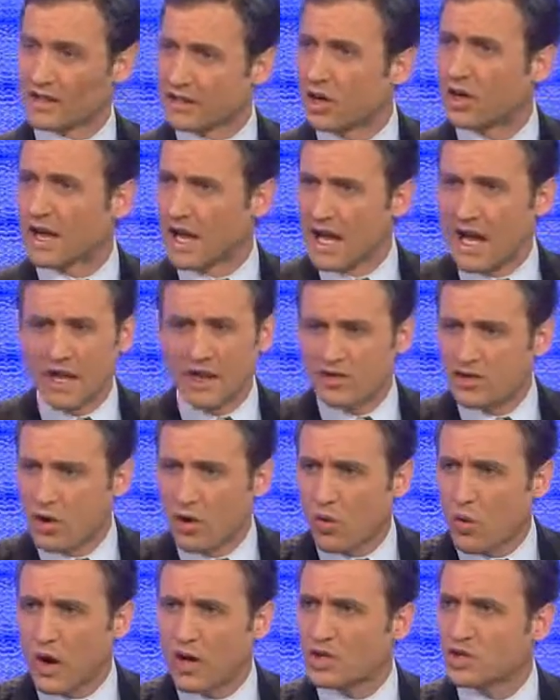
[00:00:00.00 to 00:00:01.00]
And look, there's no
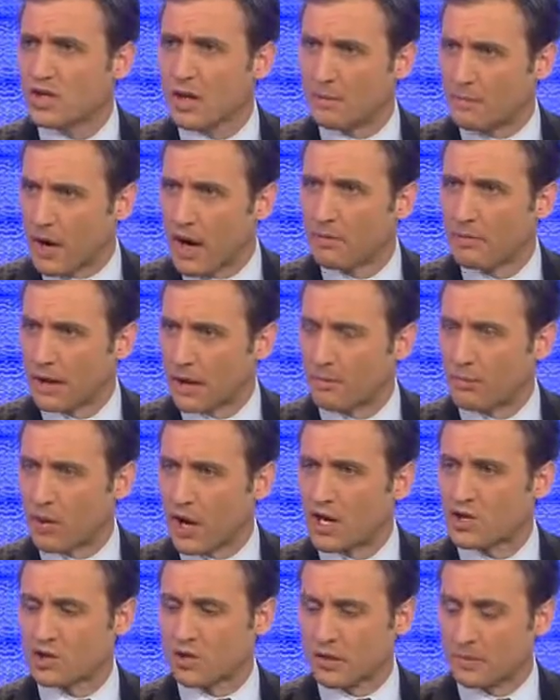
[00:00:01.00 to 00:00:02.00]
question that public
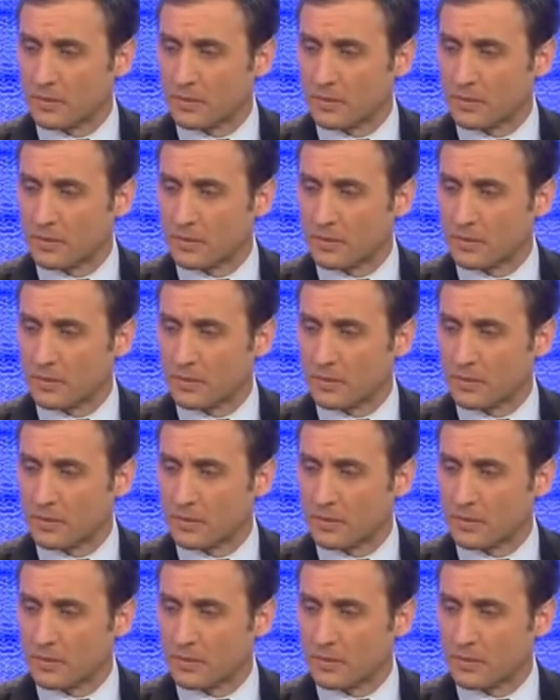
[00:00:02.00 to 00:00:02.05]
pressure,